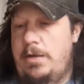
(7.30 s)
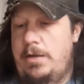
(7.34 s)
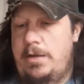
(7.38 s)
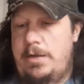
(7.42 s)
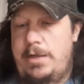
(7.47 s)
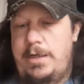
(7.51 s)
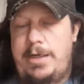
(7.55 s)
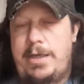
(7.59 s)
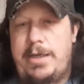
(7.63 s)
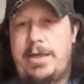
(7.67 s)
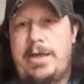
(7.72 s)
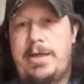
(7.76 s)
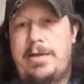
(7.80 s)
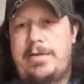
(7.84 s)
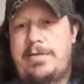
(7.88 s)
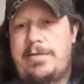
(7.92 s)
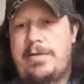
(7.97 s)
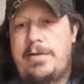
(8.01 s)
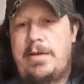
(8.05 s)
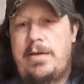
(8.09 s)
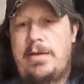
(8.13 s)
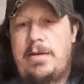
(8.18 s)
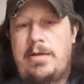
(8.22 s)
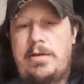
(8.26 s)
Hey guys,
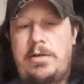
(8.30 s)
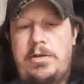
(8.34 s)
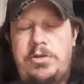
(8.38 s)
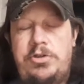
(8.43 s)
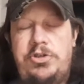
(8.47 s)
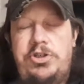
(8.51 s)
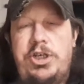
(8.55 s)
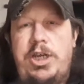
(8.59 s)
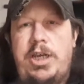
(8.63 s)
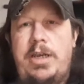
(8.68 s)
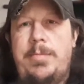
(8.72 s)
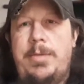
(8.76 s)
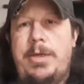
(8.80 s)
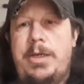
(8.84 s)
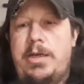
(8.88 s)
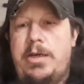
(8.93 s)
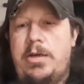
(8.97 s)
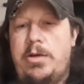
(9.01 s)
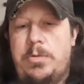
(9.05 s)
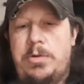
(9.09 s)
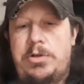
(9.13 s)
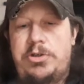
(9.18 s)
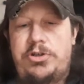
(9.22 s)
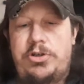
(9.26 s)
Jamie
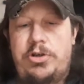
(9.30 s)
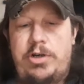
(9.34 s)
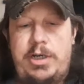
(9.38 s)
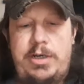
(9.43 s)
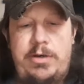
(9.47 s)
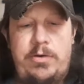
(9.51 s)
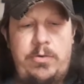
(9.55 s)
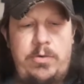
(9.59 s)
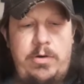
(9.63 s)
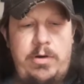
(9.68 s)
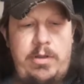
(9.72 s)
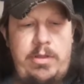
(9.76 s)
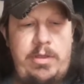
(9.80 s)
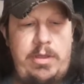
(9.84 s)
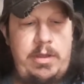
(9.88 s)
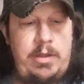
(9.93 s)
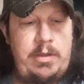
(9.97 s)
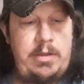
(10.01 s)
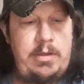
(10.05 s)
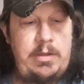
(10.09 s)
here with Journey North.